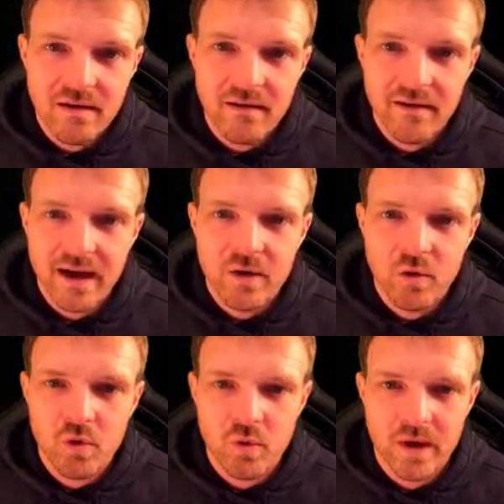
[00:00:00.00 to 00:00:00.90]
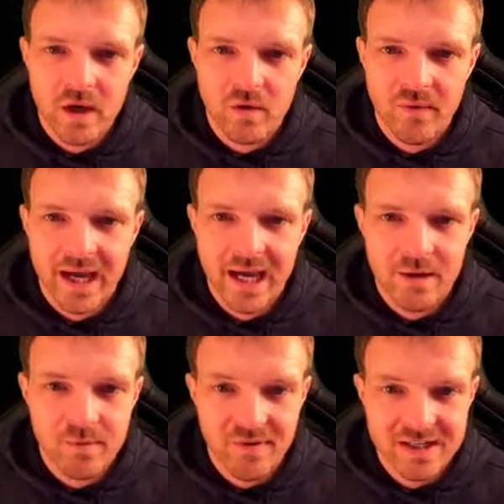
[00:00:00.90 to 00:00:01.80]
Okay, all the way along there.
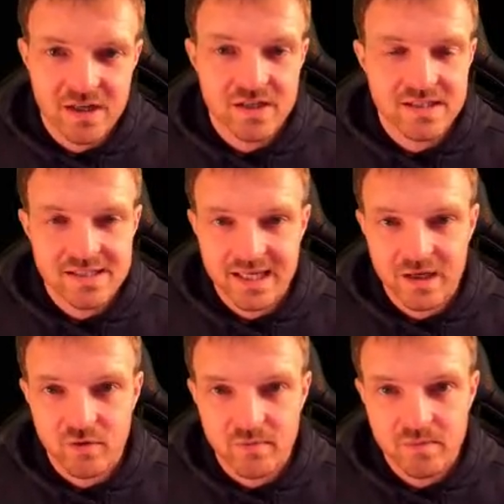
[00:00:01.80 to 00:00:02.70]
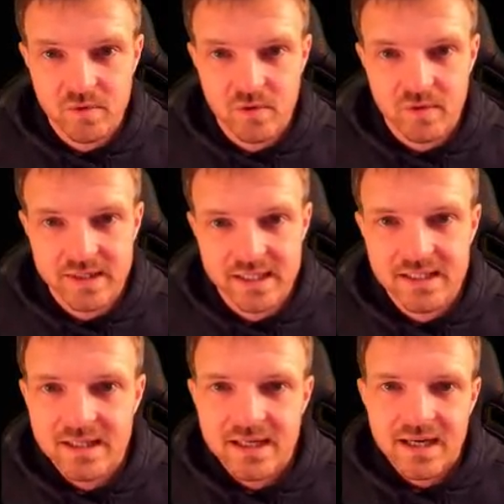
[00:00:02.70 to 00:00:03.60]
And we've had a look at the sacrum already.